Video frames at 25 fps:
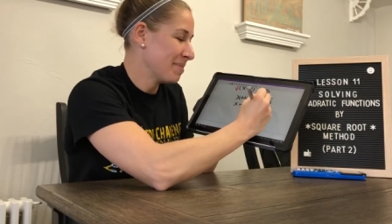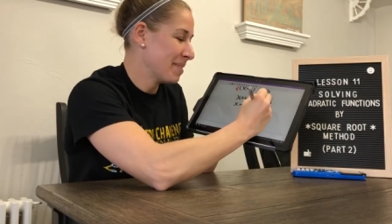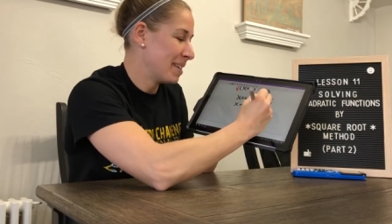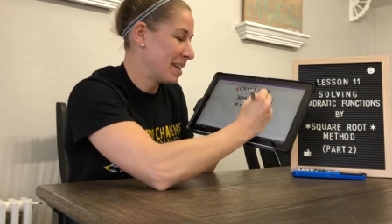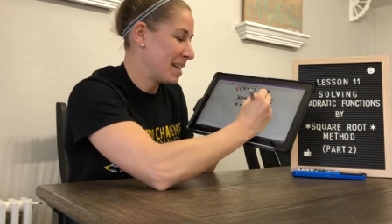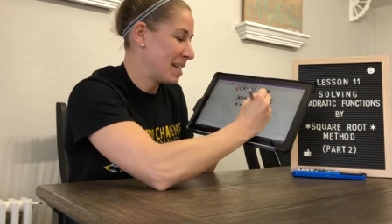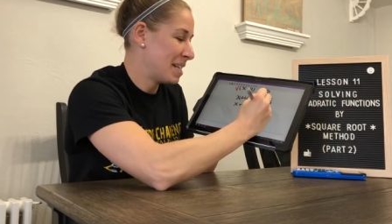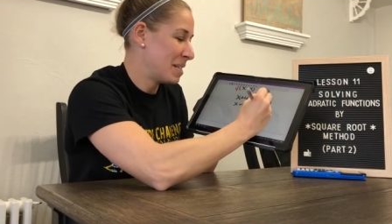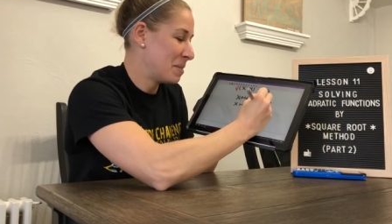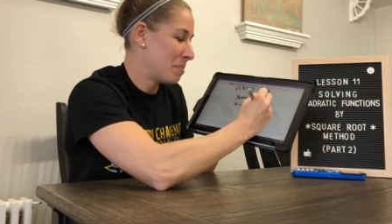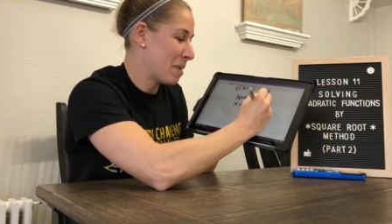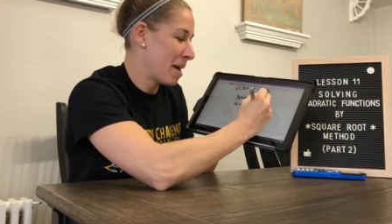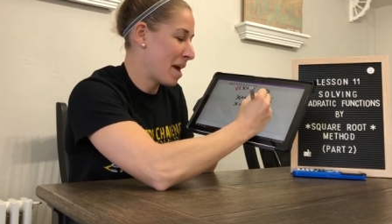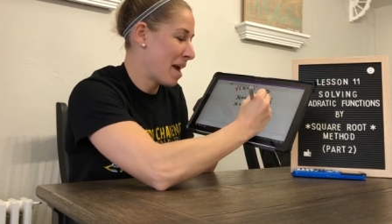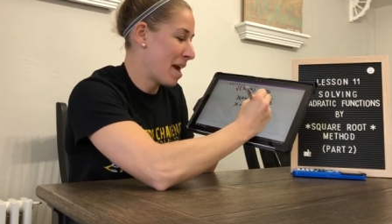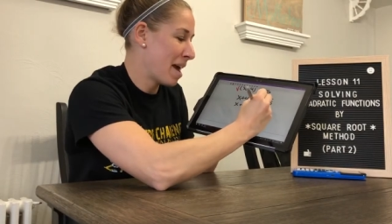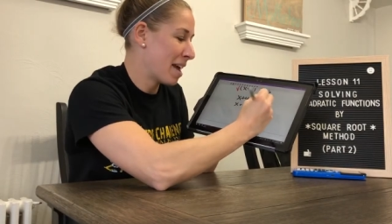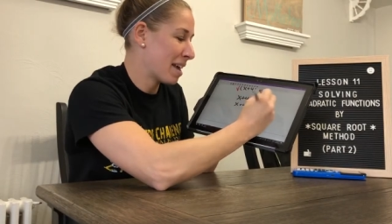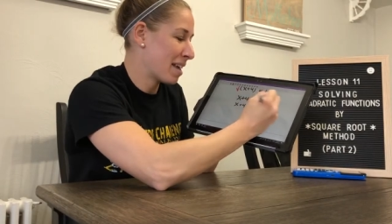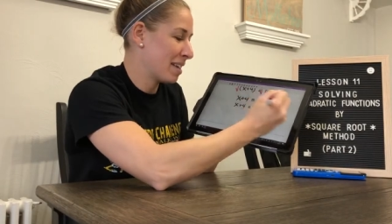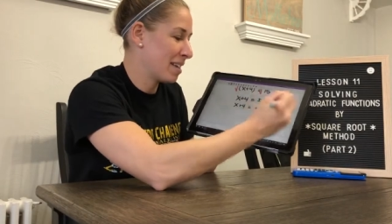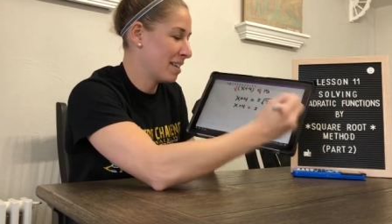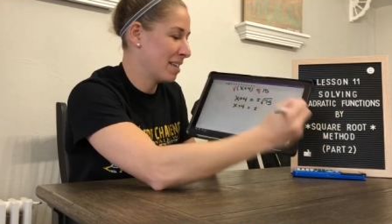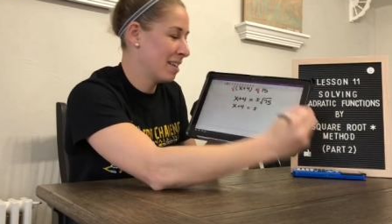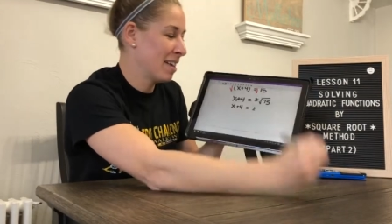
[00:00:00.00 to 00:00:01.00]
He's
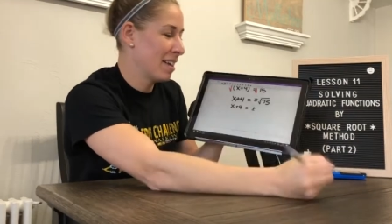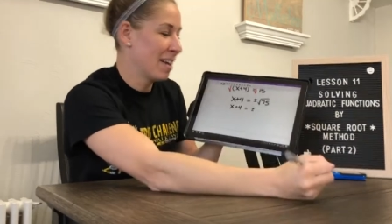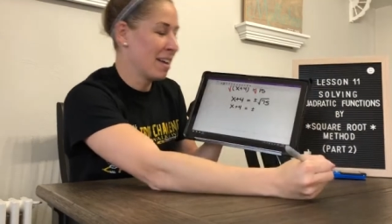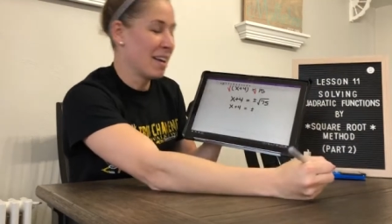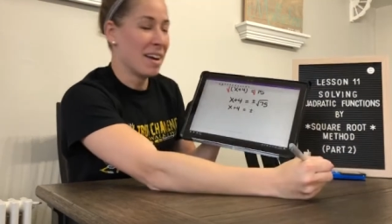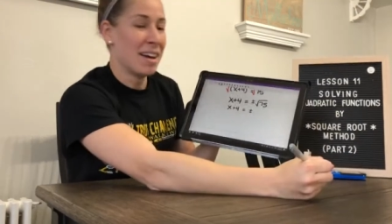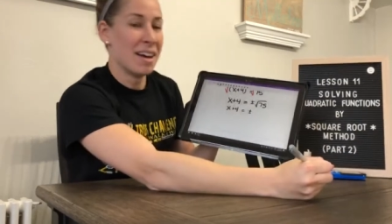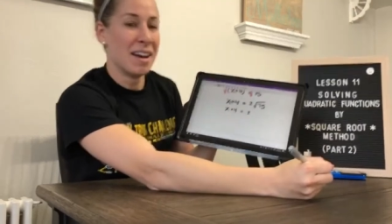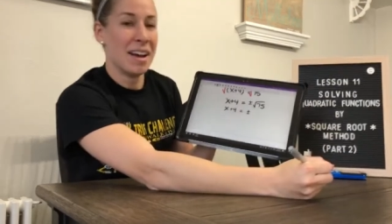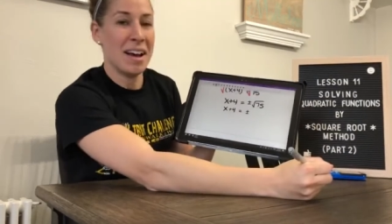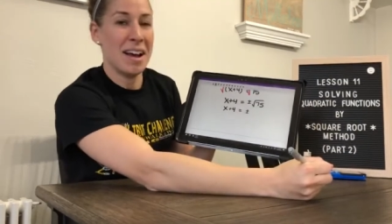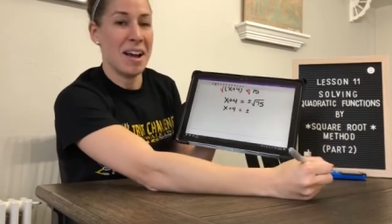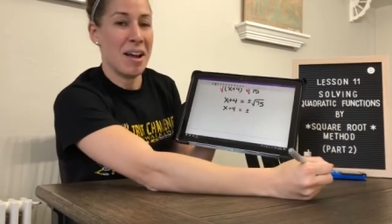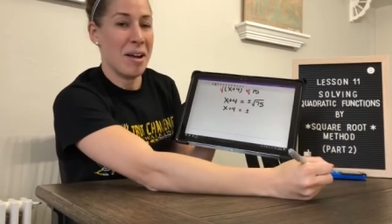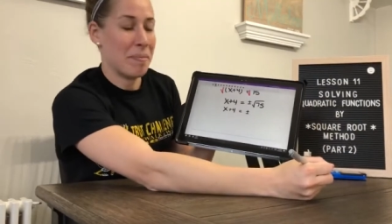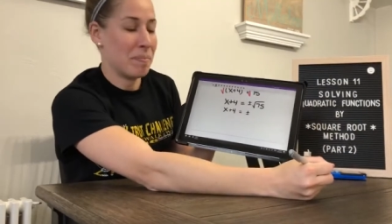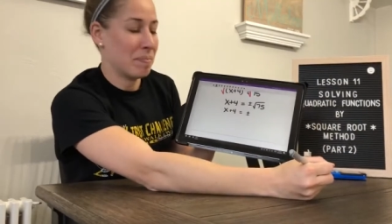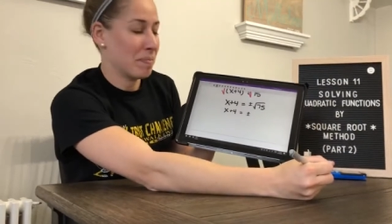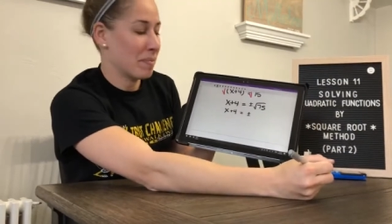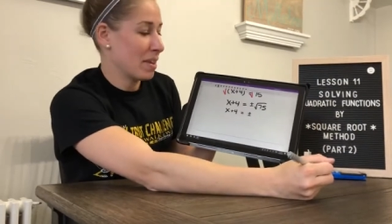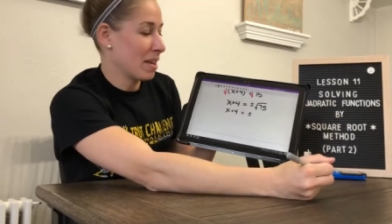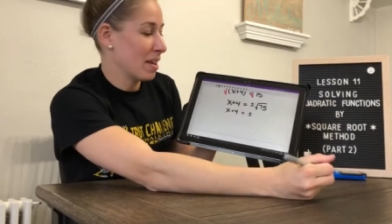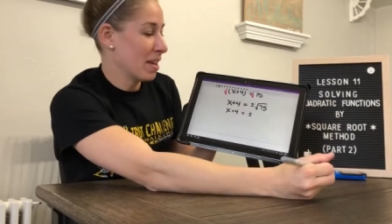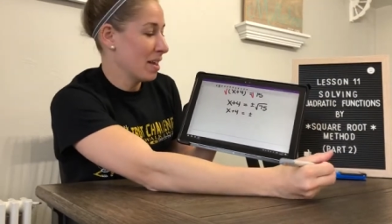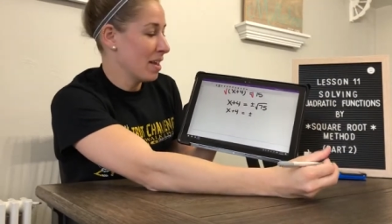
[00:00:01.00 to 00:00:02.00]
back.
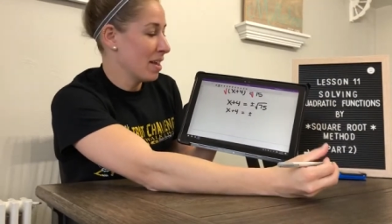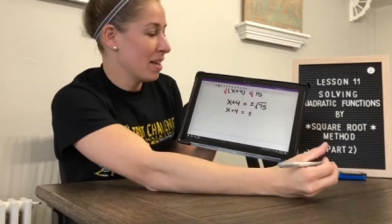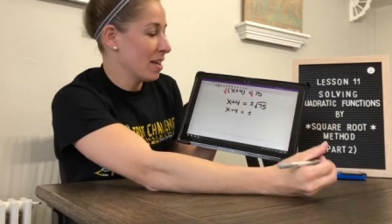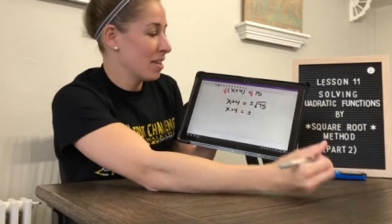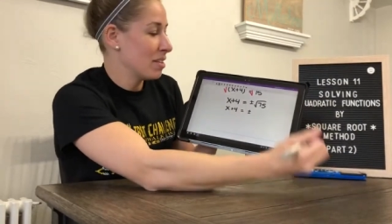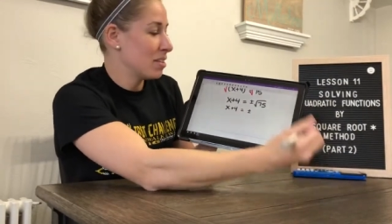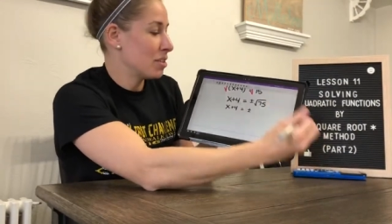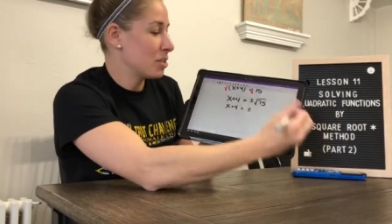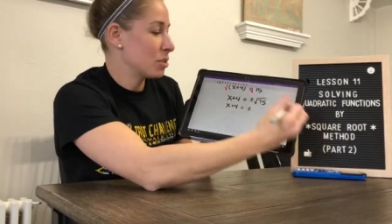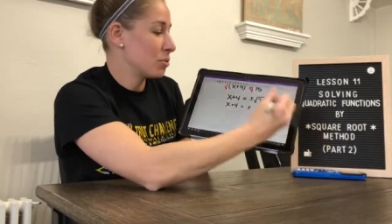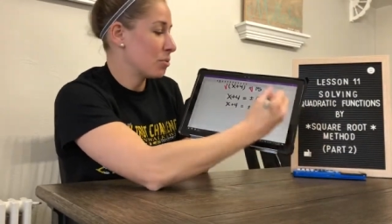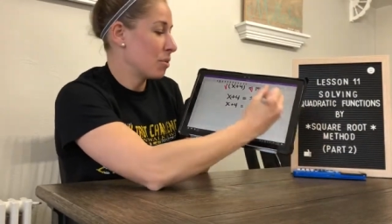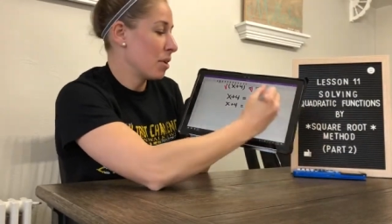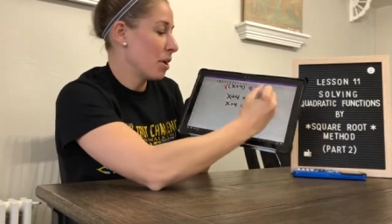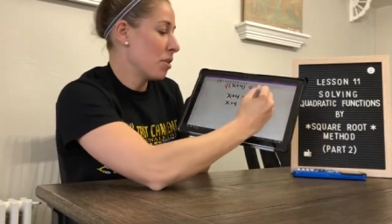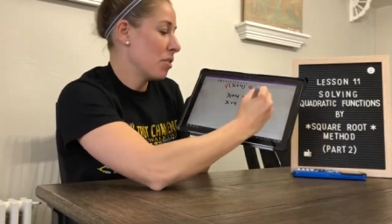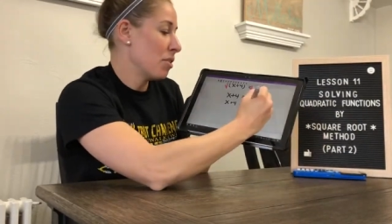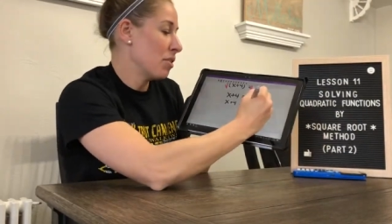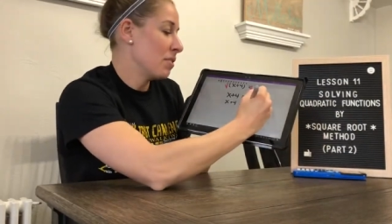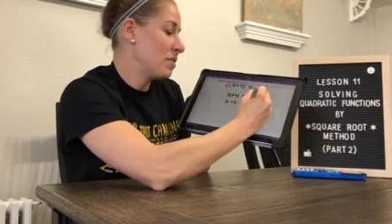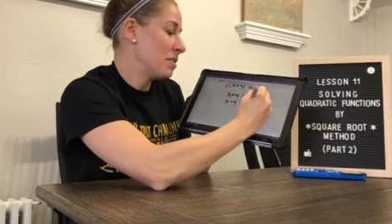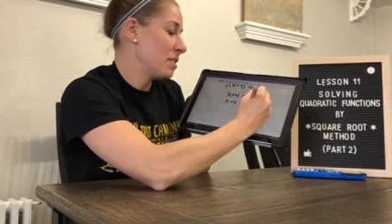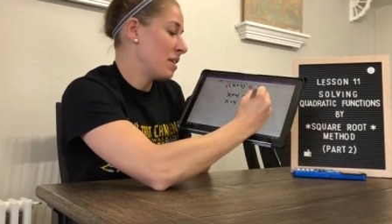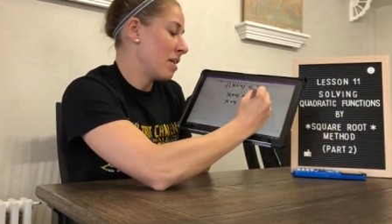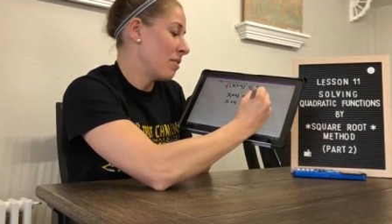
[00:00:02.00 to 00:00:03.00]
The square
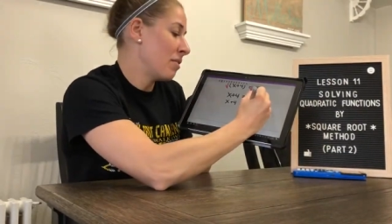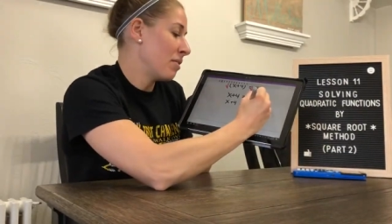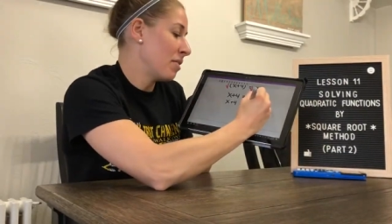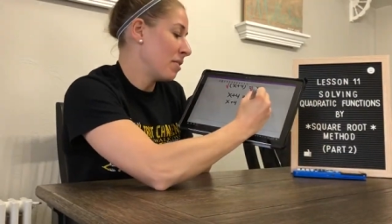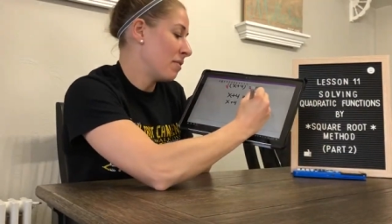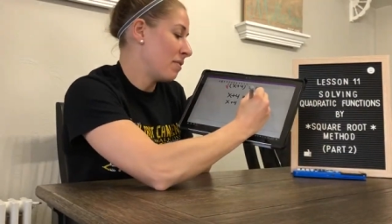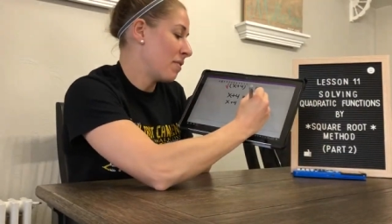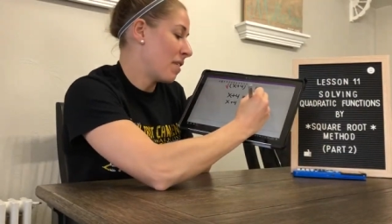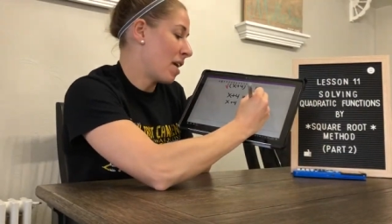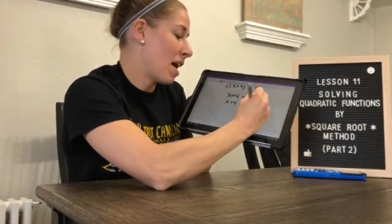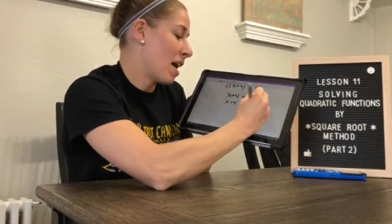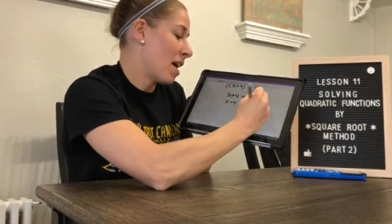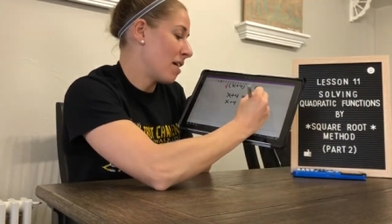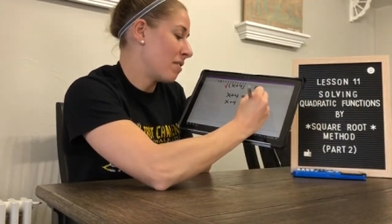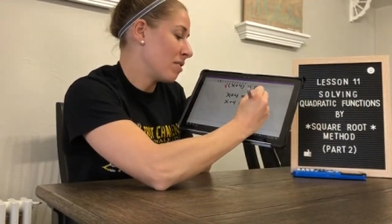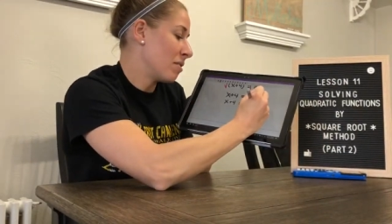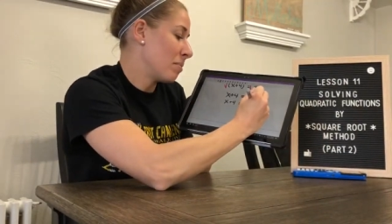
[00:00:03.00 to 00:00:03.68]
root of 75,